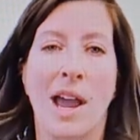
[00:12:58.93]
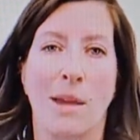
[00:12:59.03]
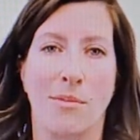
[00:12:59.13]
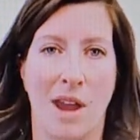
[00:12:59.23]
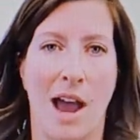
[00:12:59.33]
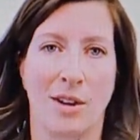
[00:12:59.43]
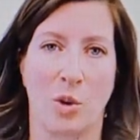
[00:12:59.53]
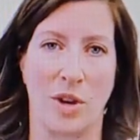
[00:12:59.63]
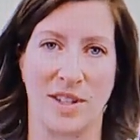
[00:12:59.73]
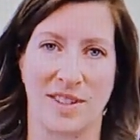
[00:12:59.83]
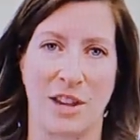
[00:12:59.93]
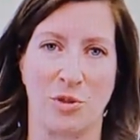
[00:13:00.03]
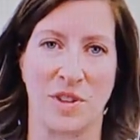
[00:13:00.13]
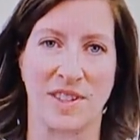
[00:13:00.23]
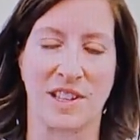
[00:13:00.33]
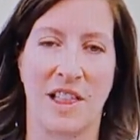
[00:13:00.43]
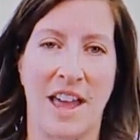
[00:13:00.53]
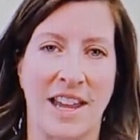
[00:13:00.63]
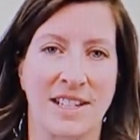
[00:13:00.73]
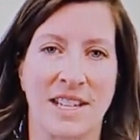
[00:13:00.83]
I am not going to schedule this
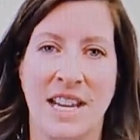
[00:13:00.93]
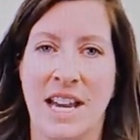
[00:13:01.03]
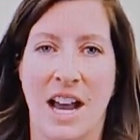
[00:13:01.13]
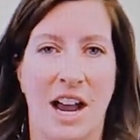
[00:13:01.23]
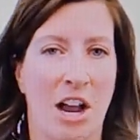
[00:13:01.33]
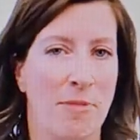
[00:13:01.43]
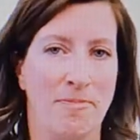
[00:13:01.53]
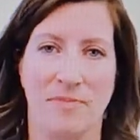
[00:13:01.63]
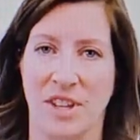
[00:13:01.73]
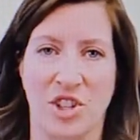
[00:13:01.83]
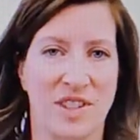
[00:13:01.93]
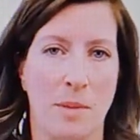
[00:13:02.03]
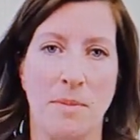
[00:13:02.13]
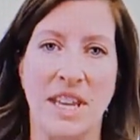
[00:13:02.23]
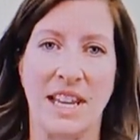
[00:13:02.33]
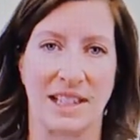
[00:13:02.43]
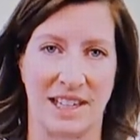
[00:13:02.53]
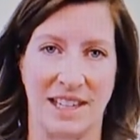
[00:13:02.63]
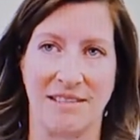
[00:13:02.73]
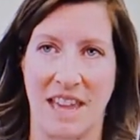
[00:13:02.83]
client. Just
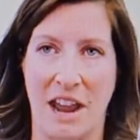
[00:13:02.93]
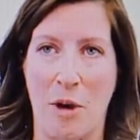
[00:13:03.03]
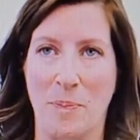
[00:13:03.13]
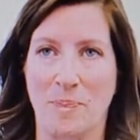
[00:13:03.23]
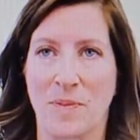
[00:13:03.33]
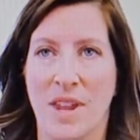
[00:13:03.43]
immediately get out.